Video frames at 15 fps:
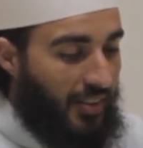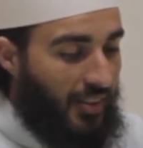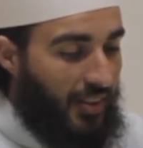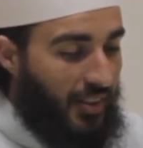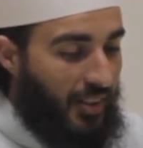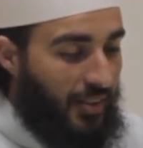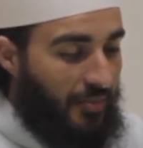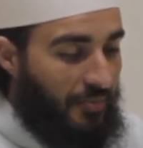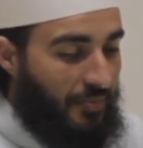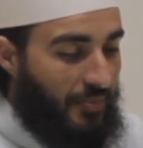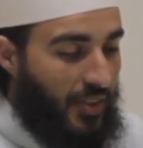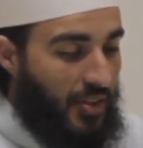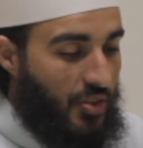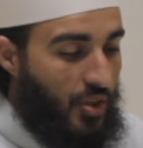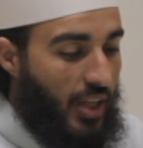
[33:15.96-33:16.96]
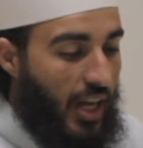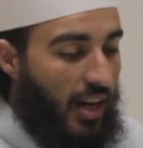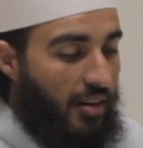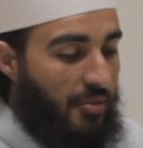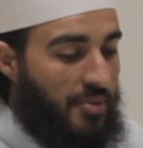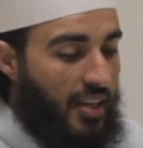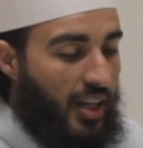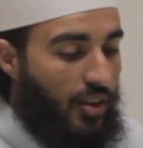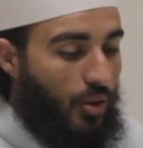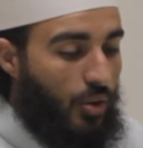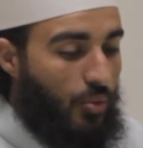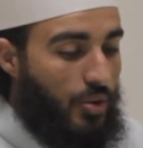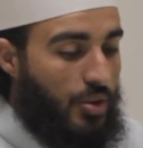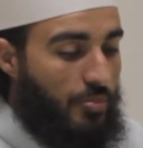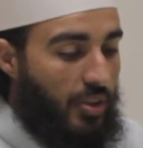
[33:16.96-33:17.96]
Okay. So the Arabs had
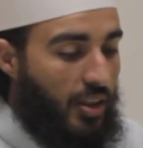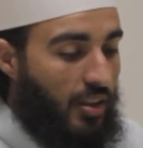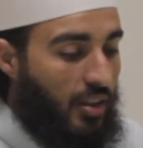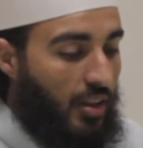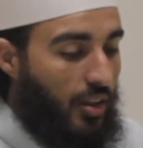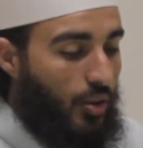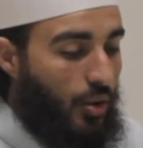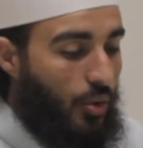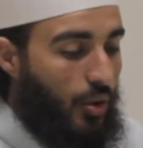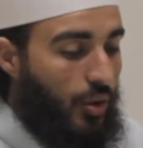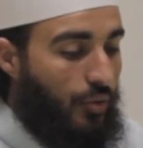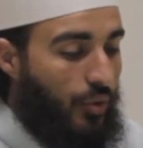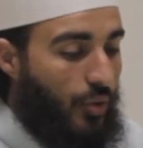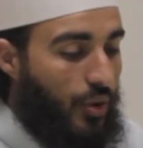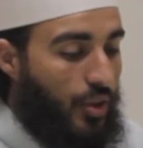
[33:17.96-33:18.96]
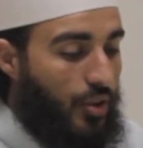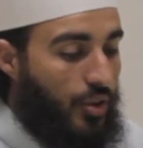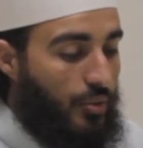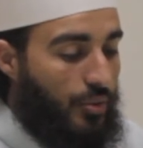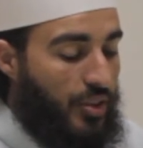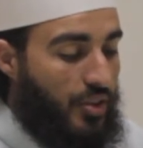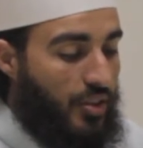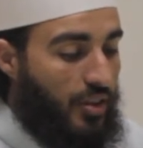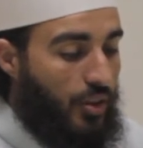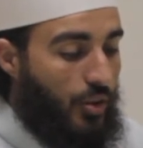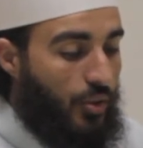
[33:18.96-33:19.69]
always been known for their generosity,